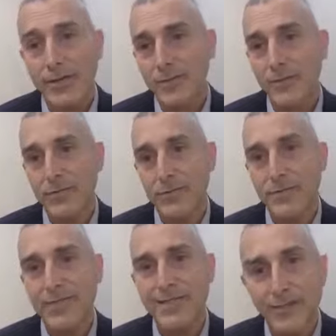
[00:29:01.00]
the
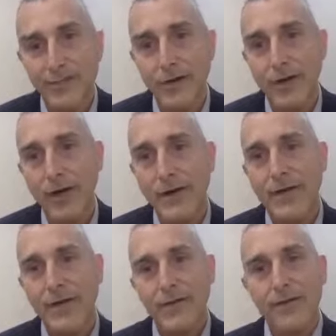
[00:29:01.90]
symptoms differ
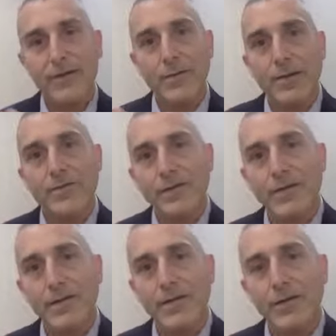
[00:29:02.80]
if it's a muscle
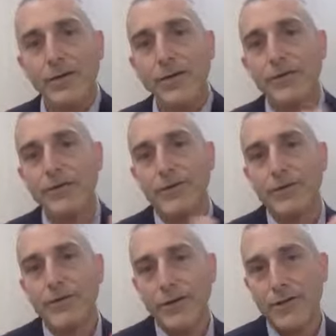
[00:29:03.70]
tendon unit
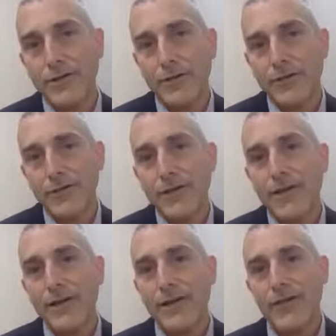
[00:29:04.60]
versus a nerve.
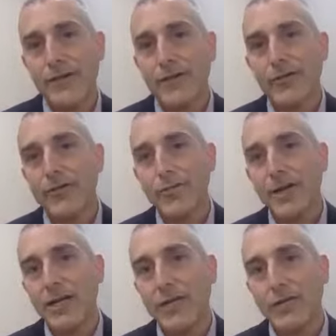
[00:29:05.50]
If a nerve is
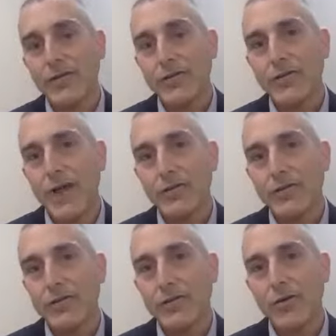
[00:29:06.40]
being
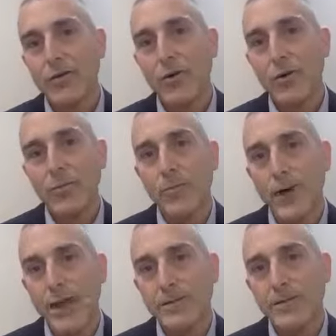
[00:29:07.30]
stretched or
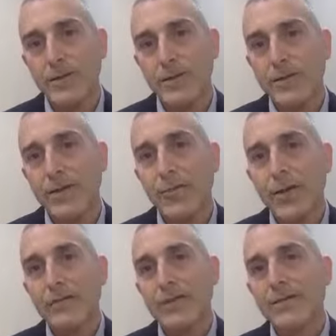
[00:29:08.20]
compressed, it
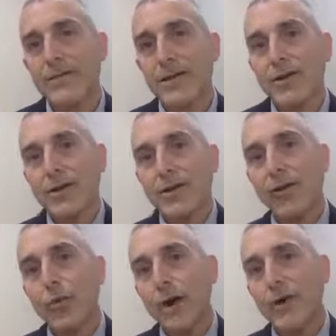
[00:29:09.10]
won't necessarily
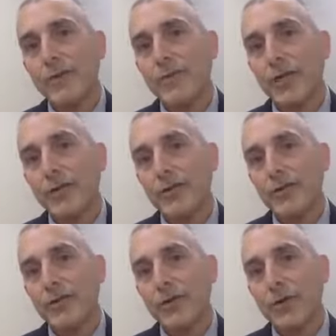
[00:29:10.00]
hurt where it's being
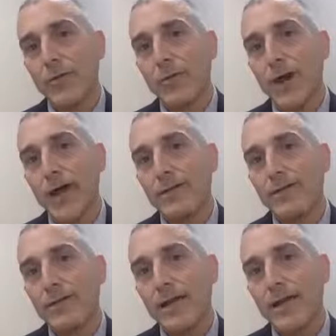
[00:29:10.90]
stretched or
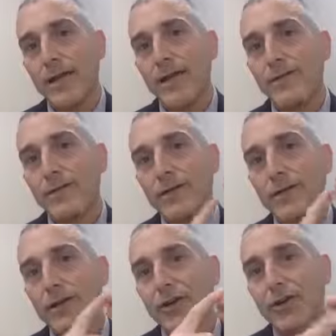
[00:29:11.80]
compressed. It's going to
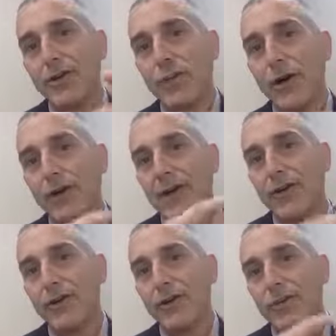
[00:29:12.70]
hurt where that
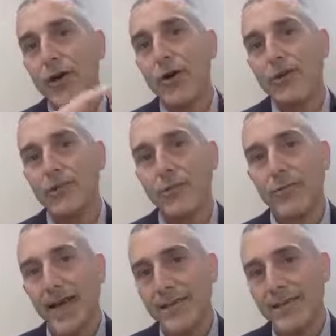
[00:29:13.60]
nerve goes to
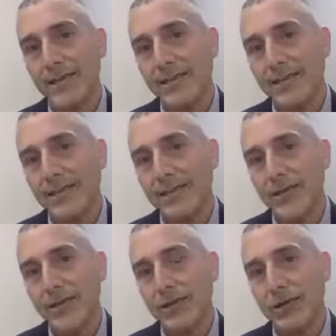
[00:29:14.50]
provide skin
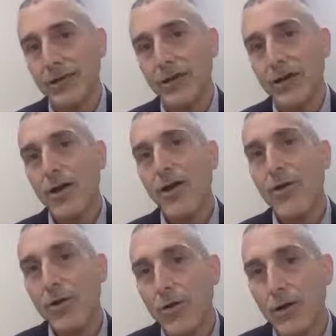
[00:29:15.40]
sensation,
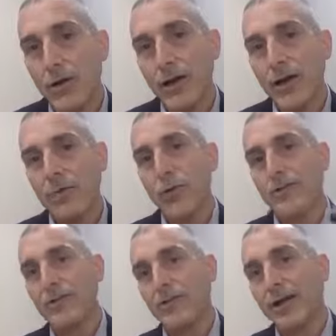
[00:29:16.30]
or in a more
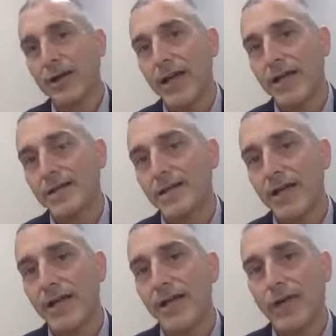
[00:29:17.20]
severe case,
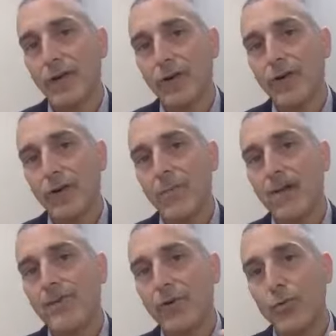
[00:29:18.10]
it'll create
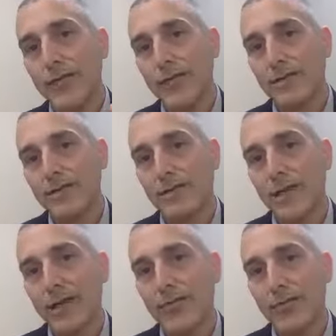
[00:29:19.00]
muscle weakness
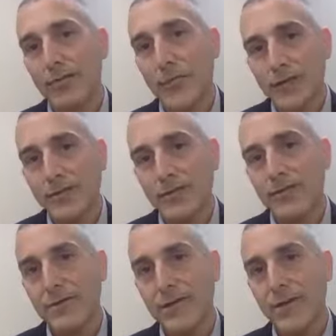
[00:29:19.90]
of the
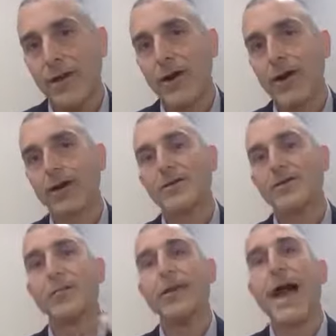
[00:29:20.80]
muscles that are
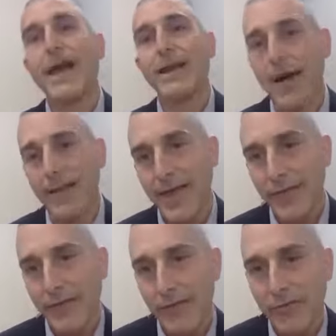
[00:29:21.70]
supplied by that
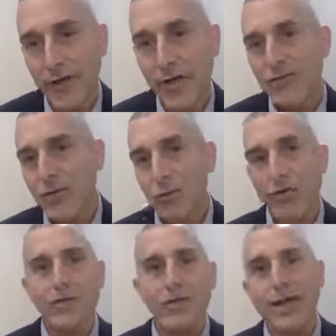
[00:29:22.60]
nerve. So we're
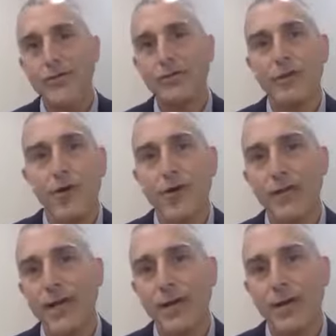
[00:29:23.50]
usually able to
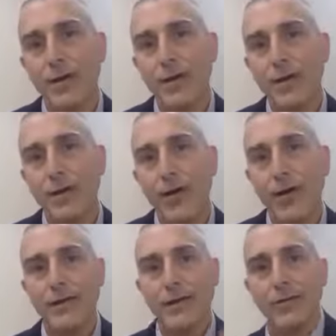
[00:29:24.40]
hone in
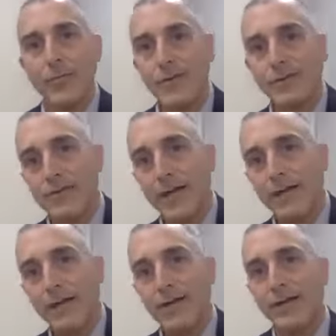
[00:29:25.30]
on either muscle
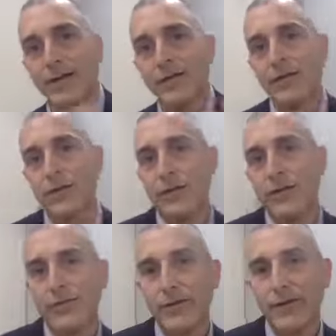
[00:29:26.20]
tendon conditions or
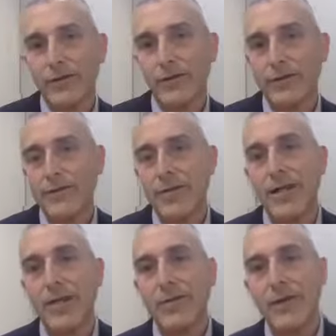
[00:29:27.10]
nerve conditions
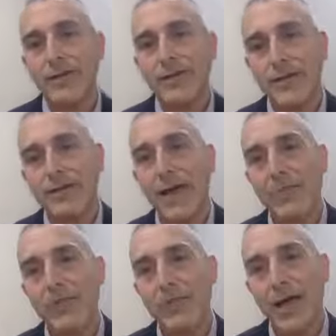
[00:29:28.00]
based on the
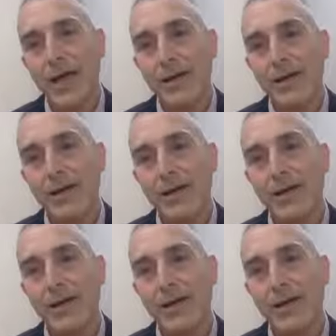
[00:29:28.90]
type of pain